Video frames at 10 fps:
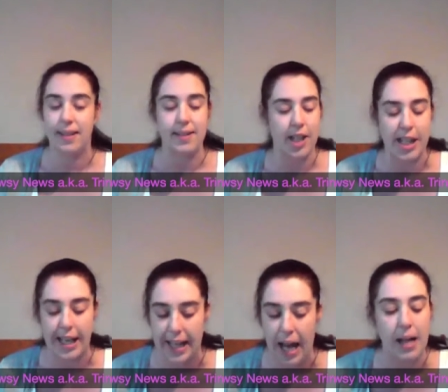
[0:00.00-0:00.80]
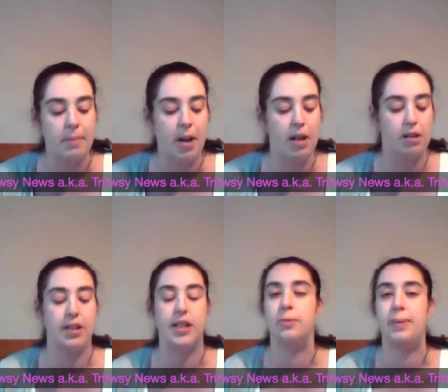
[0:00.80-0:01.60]
I was like, you can,
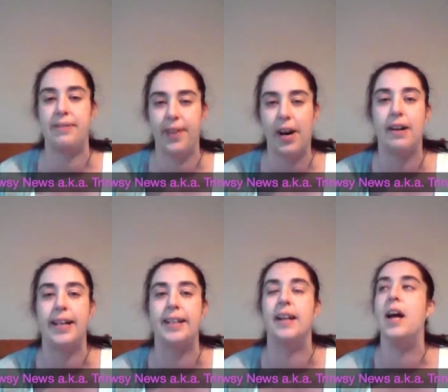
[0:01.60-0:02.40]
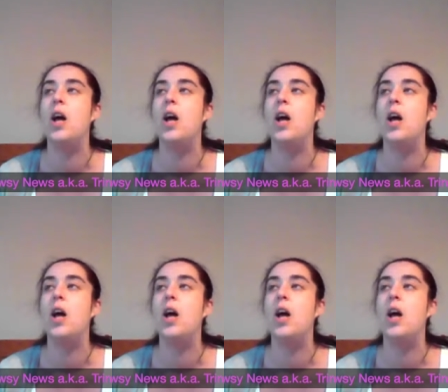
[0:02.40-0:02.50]
Margaret. You'll be fine